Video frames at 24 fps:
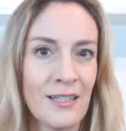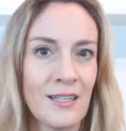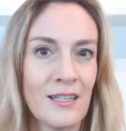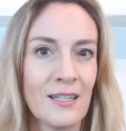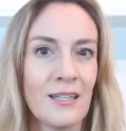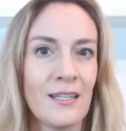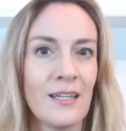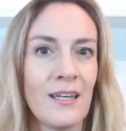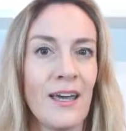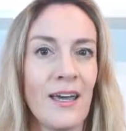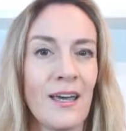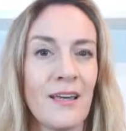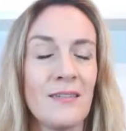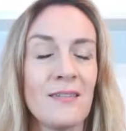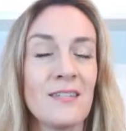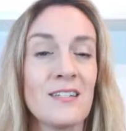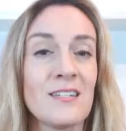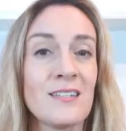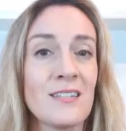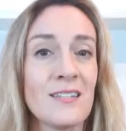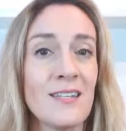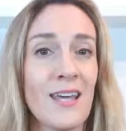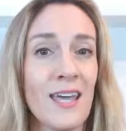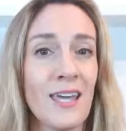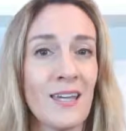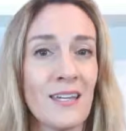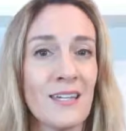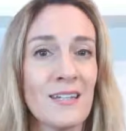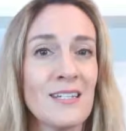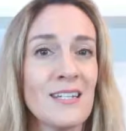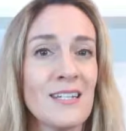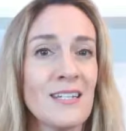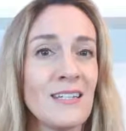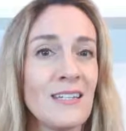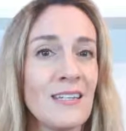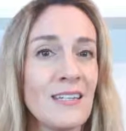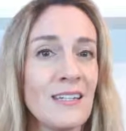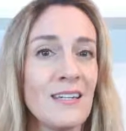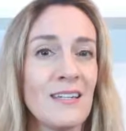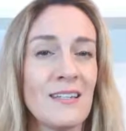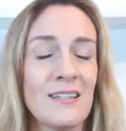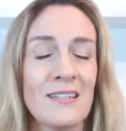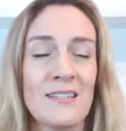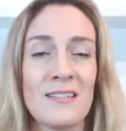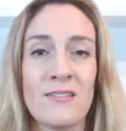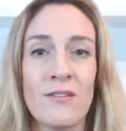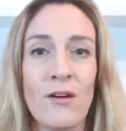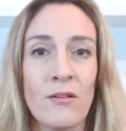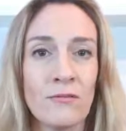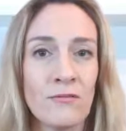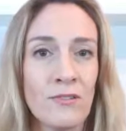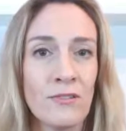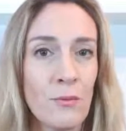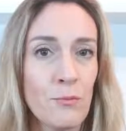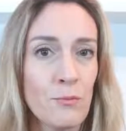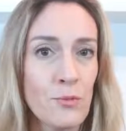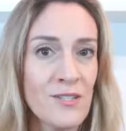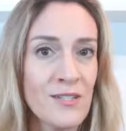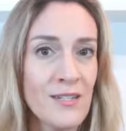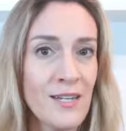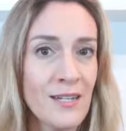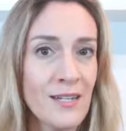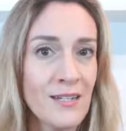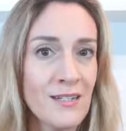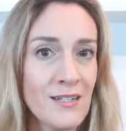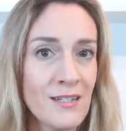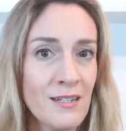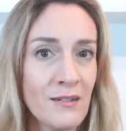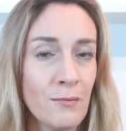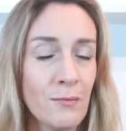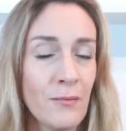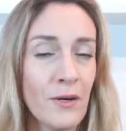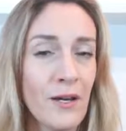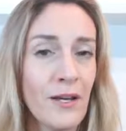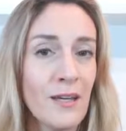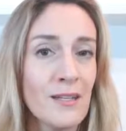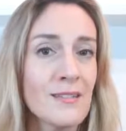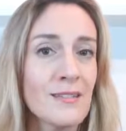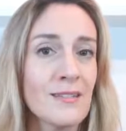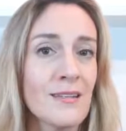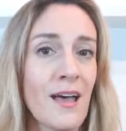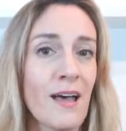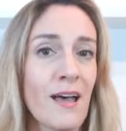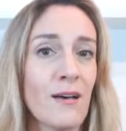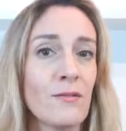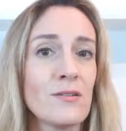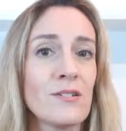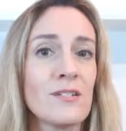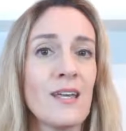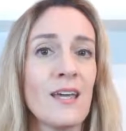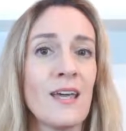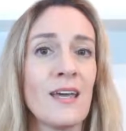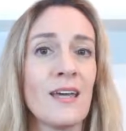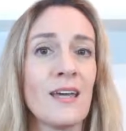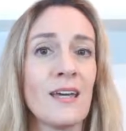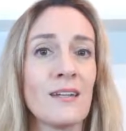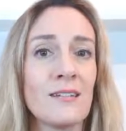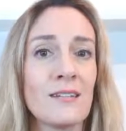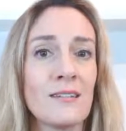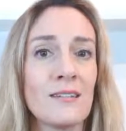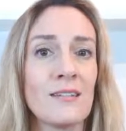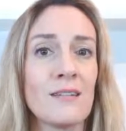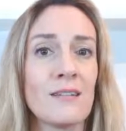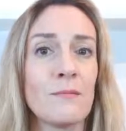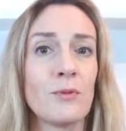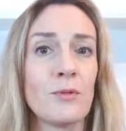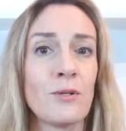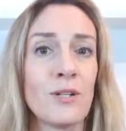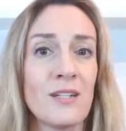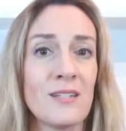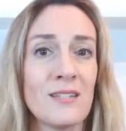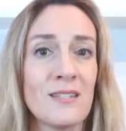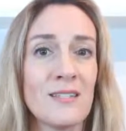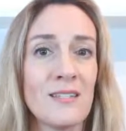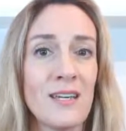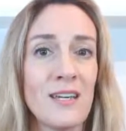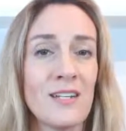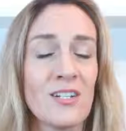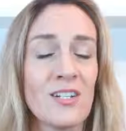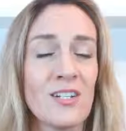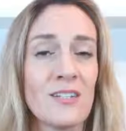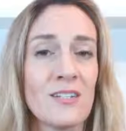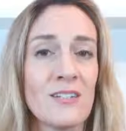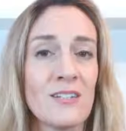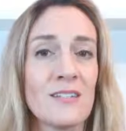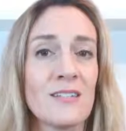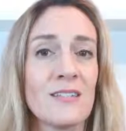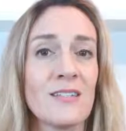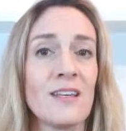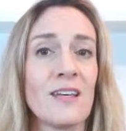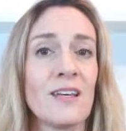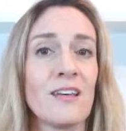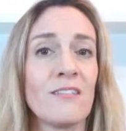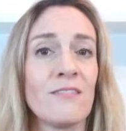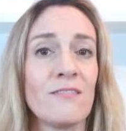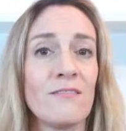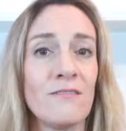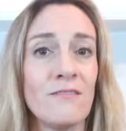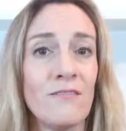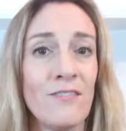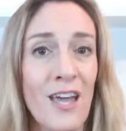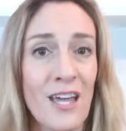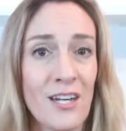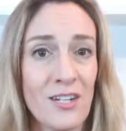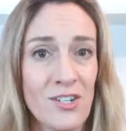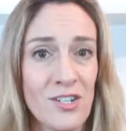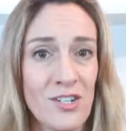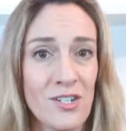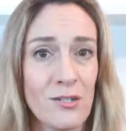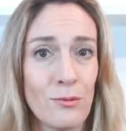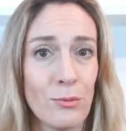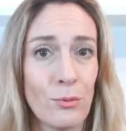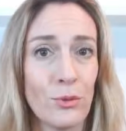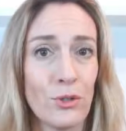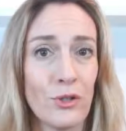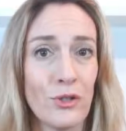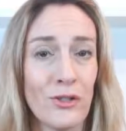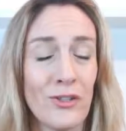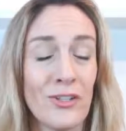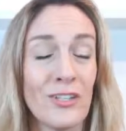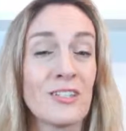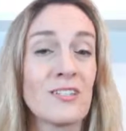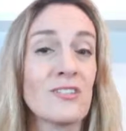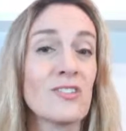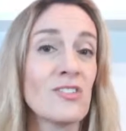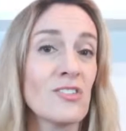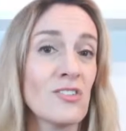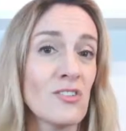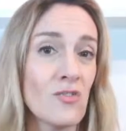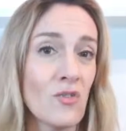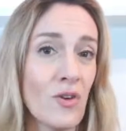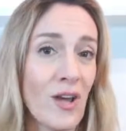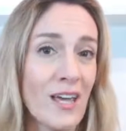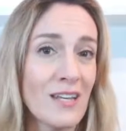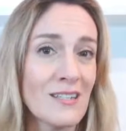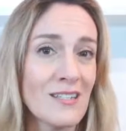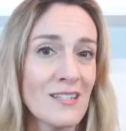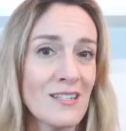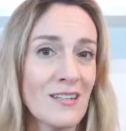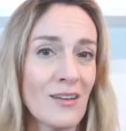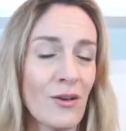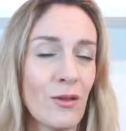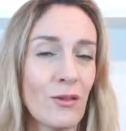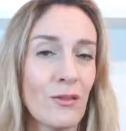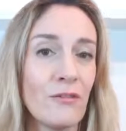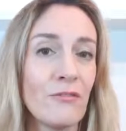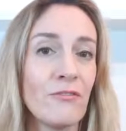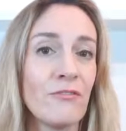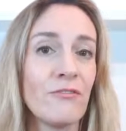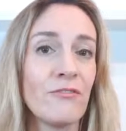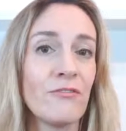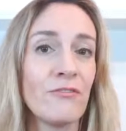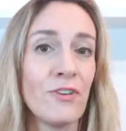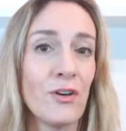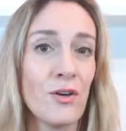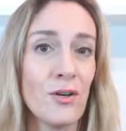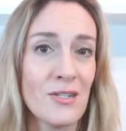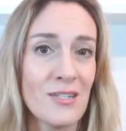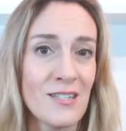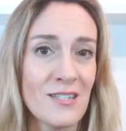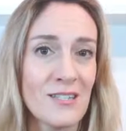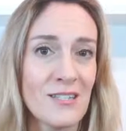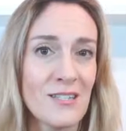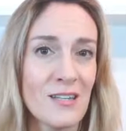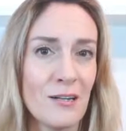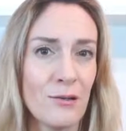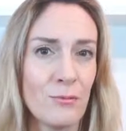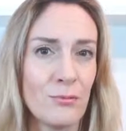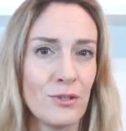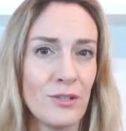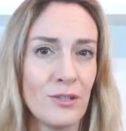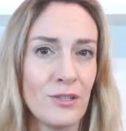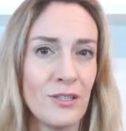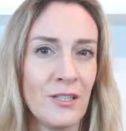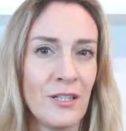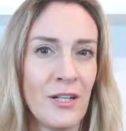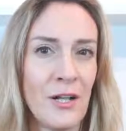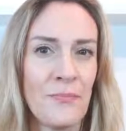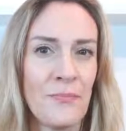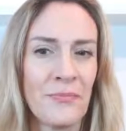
Yeah, the second E is not represented by a sound, and the pronunciation is vegetable, stress on the first syllable.